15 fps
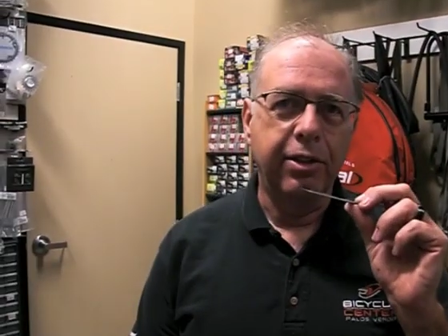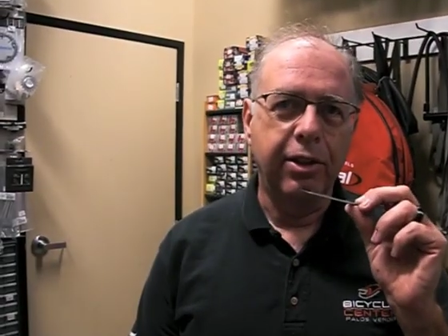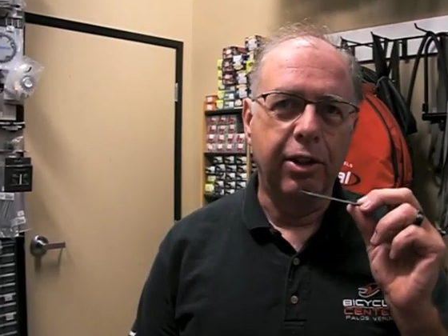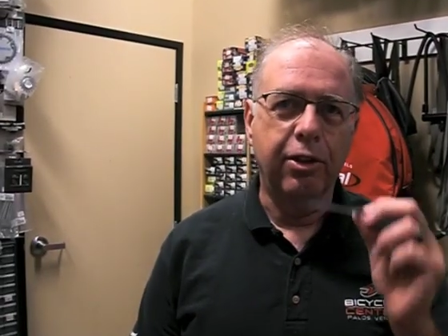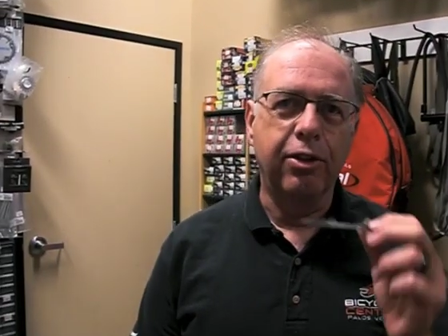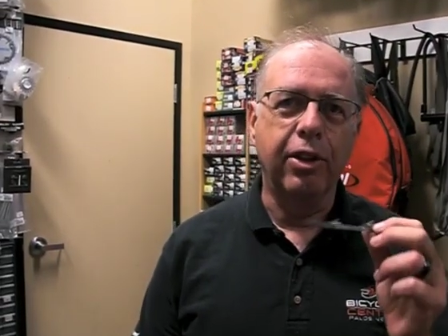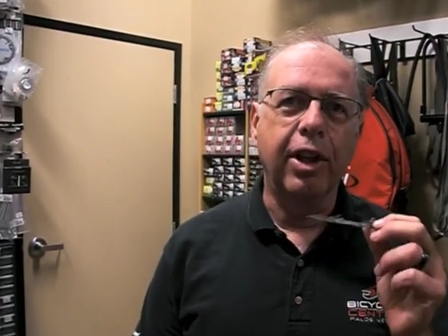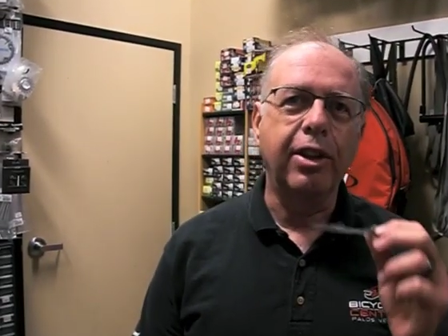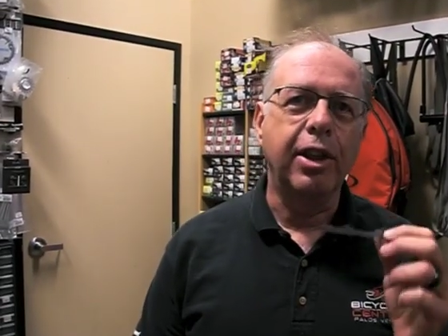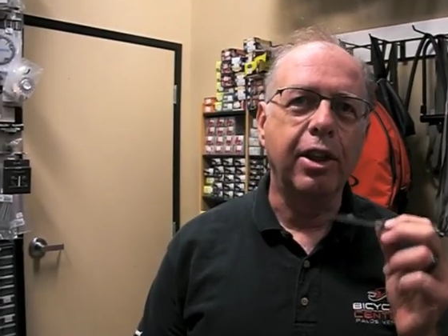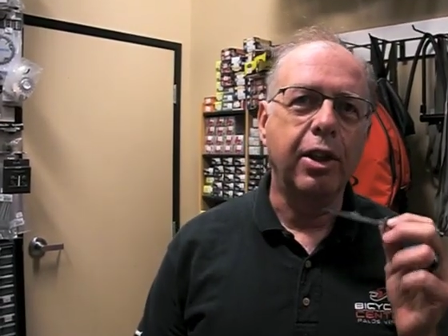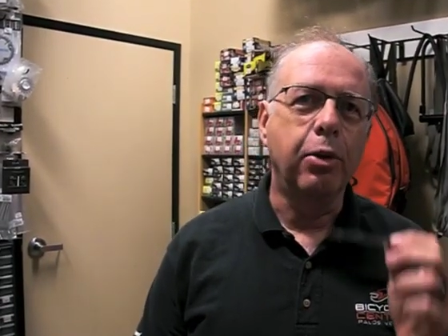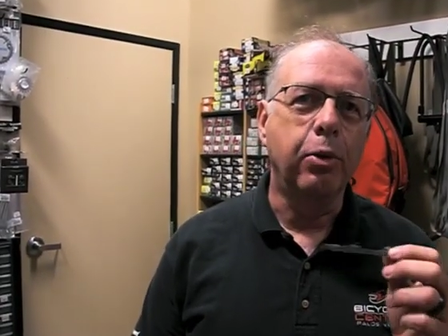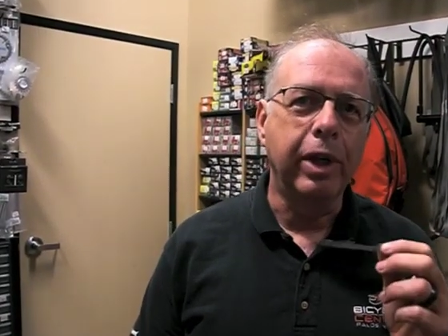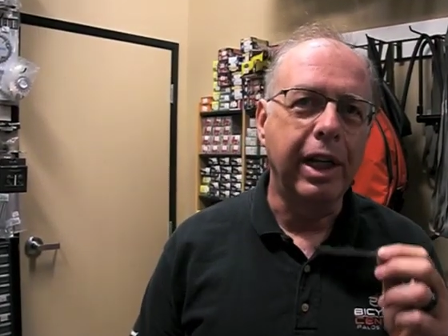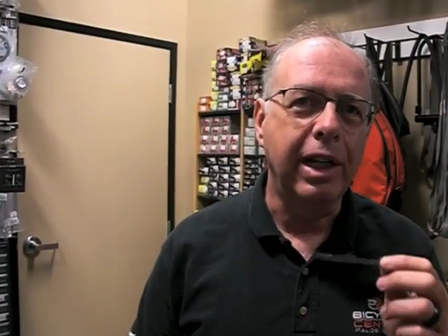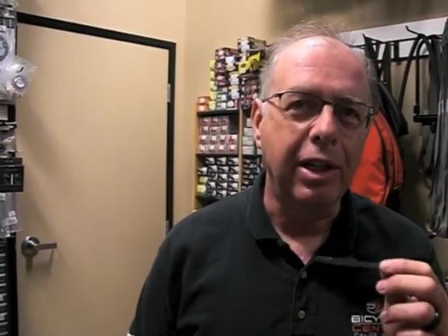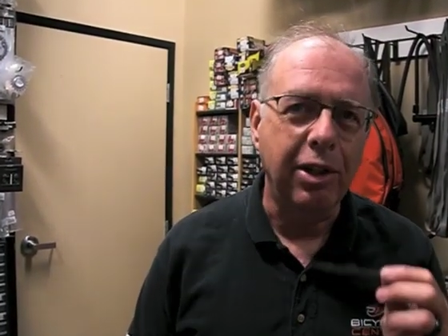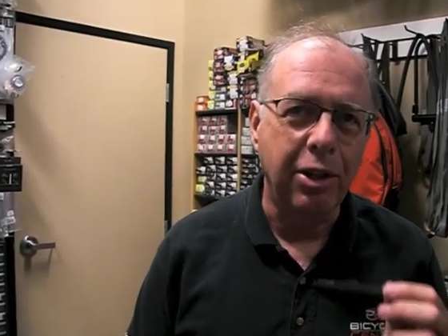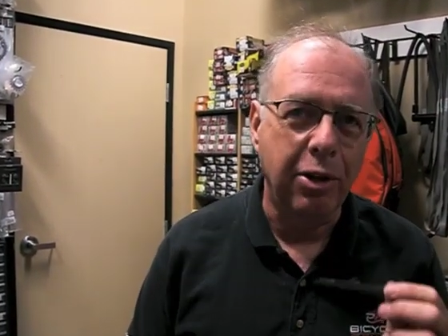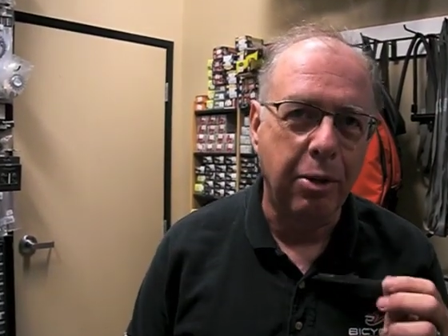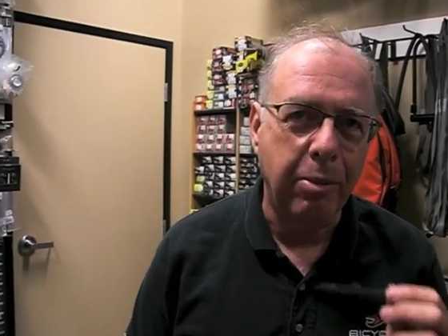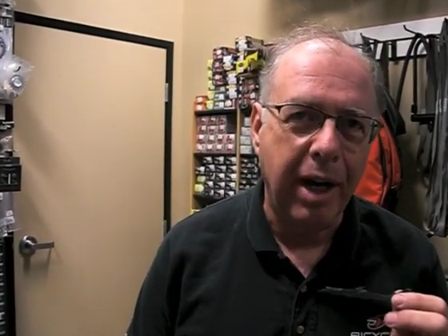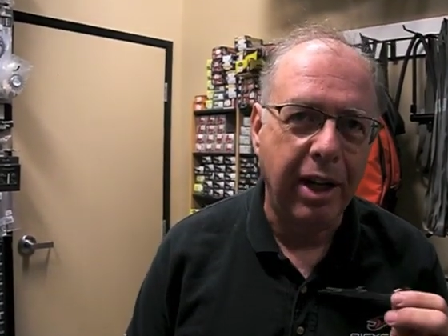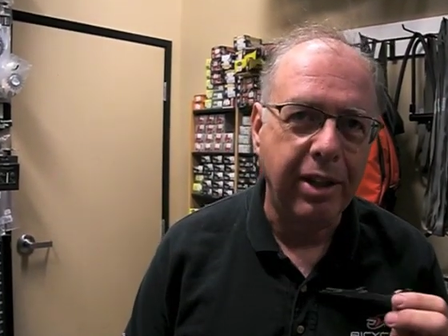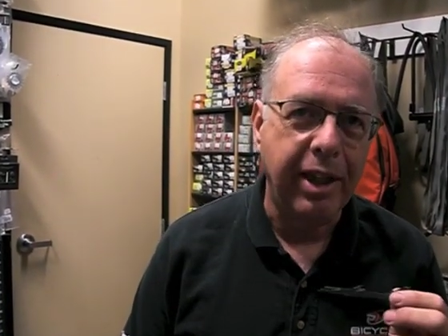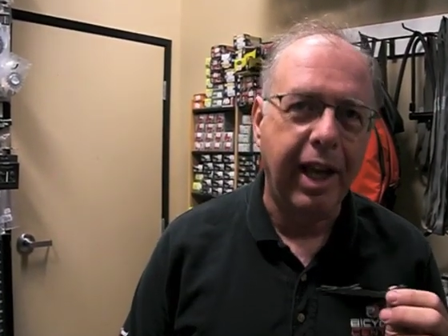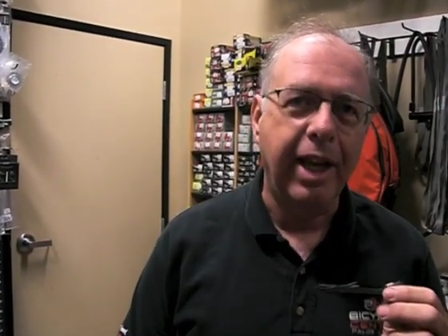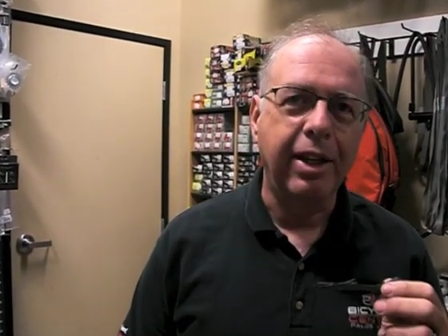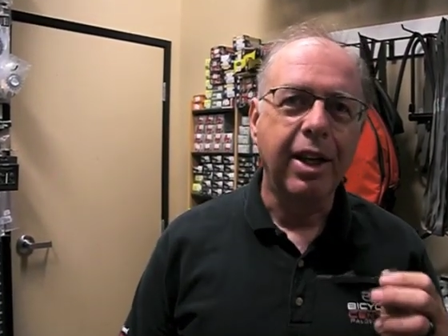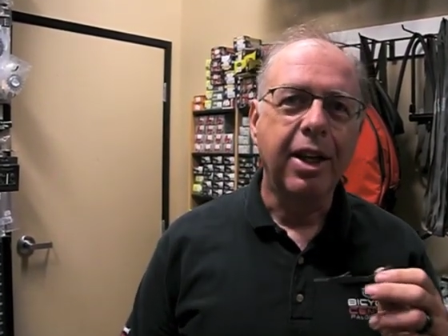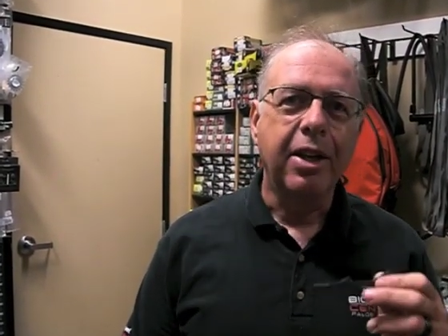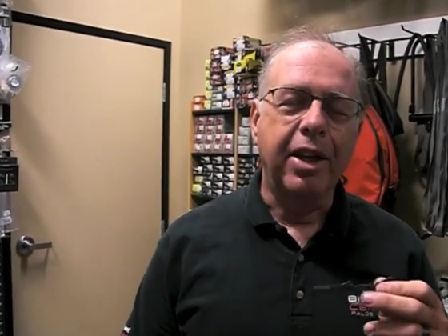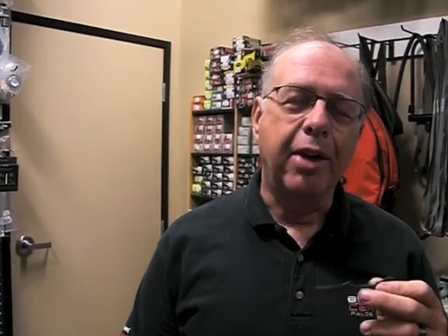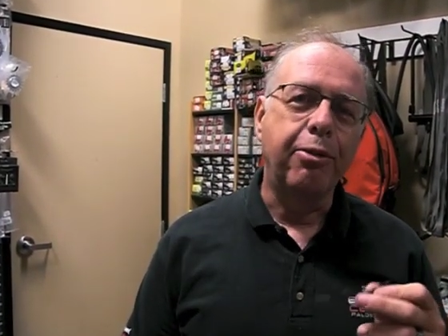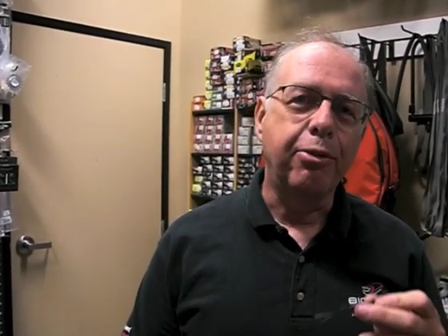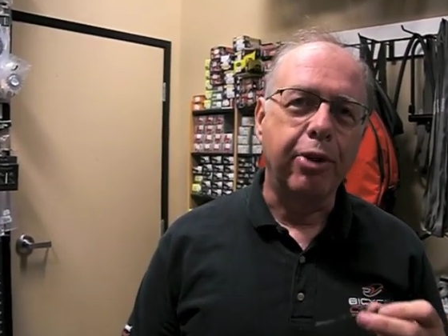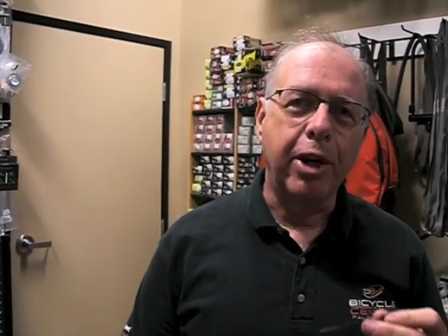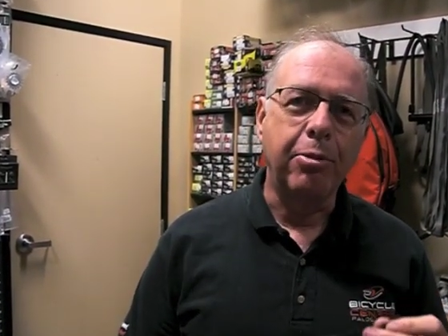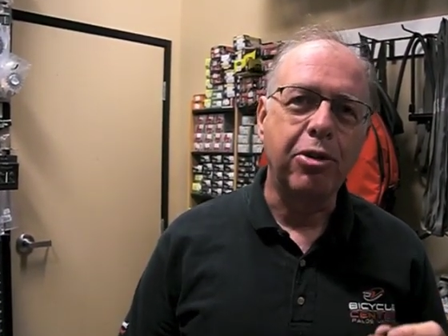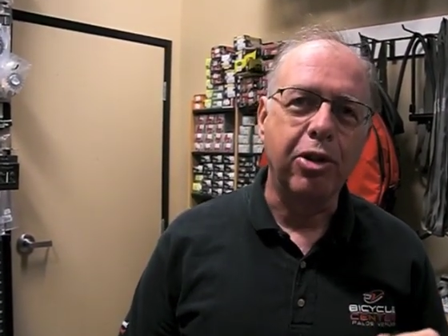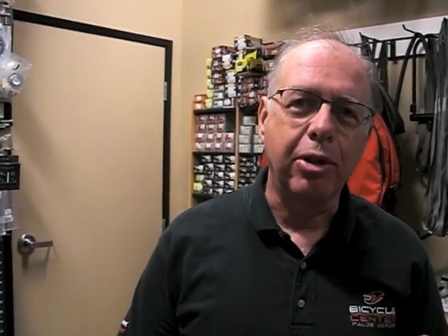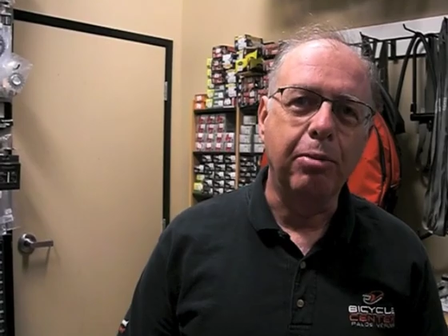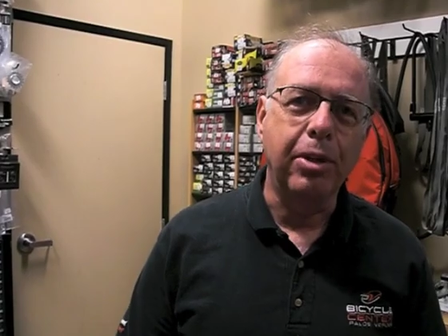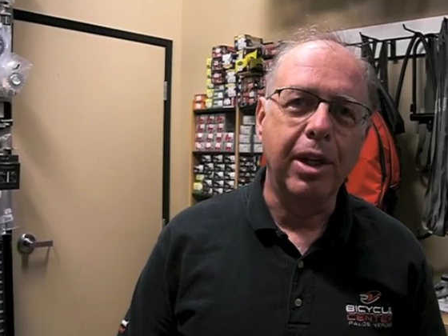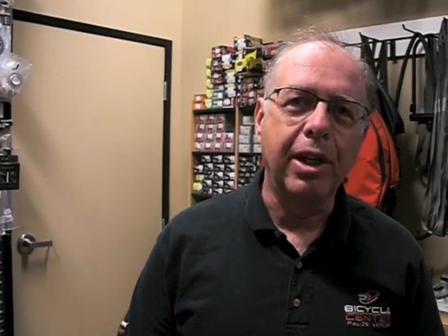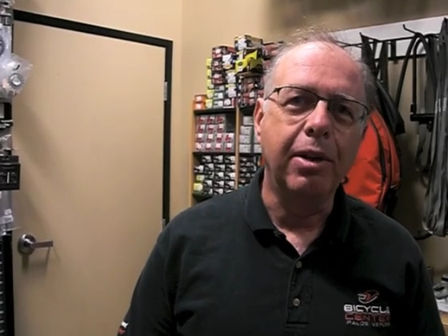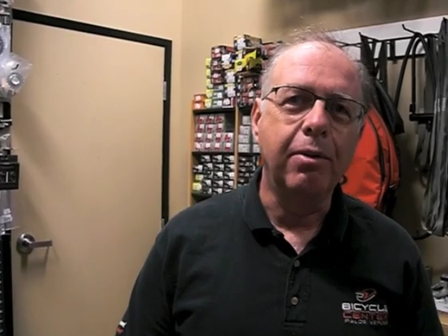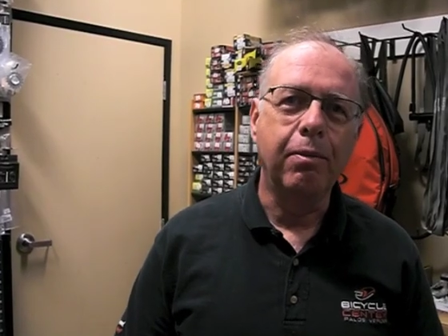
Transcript: there's nothing that we can do about that. That frame should be